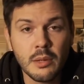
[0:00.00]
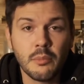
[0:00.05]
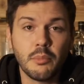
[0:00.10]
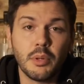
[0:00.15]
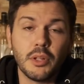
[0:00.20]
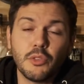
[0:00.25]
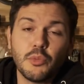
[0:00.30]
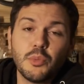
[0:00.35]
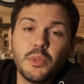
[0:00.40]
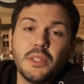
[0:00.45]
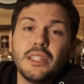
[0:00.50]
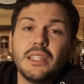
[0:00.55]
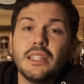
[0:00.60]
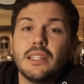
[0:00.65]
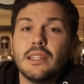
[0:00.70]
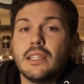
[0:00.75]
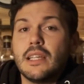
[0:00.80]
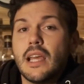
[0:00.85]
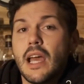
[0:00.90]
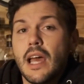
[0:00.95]
but is really
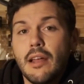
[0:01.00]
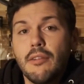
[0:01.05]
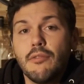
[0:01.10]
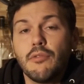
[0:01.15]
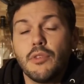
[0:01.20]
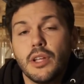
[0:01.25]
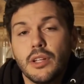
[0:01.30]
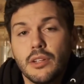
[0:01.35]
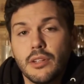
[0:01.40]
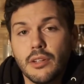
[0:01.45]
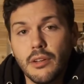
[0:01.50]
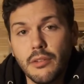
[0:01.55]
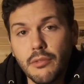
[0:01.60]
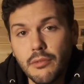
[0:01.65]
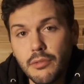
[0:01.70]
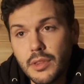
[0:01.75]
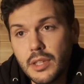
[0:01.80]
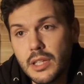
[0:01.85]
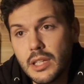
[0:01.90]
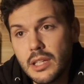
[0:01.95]
in the advent
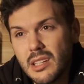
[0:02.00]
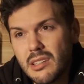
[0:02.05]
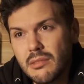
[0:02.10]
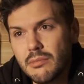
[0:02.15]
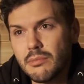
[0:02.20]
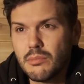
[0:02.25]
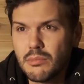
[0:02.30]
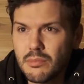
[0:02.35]
of the